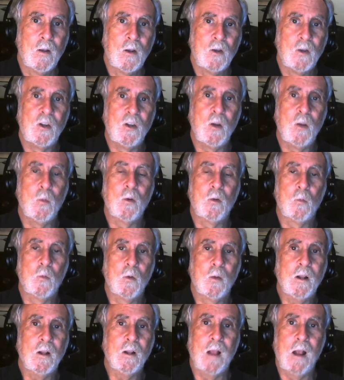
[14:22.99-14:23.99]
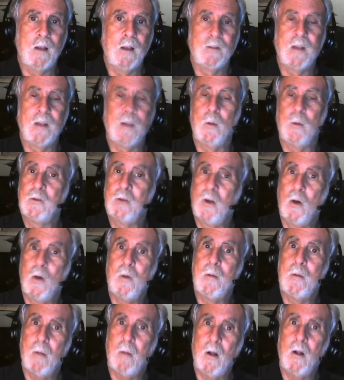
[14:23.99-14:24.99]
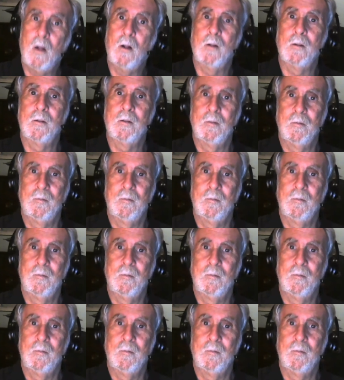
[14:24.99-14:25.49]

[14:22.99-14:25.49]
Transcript: she would realize I was going bald.